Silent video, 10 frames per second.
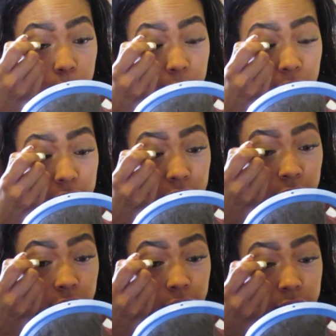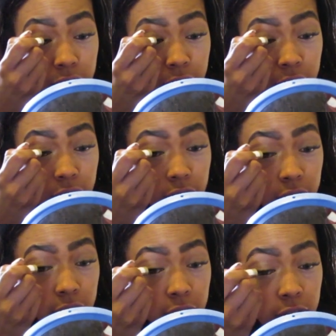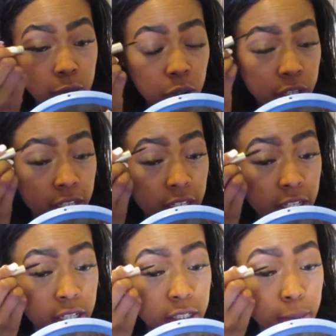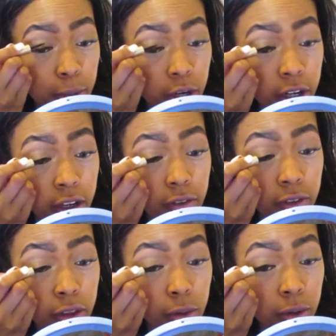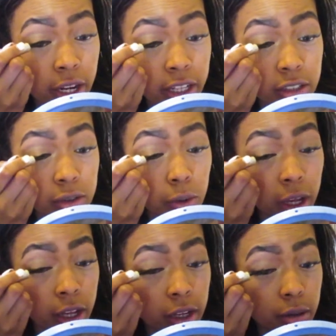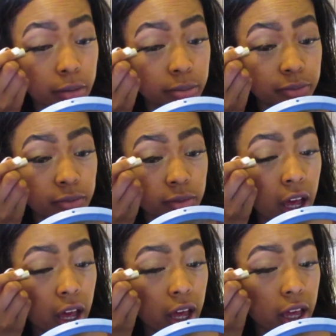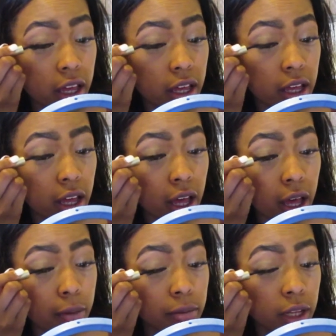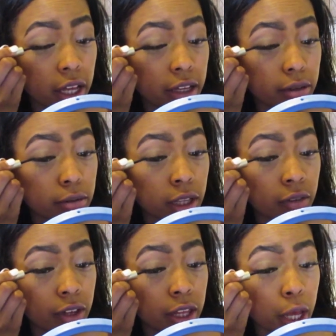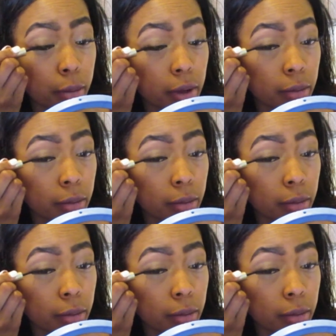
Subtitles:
But like I was saying, Liv Morgan is a part of the Riot Squad. I'm like loving it.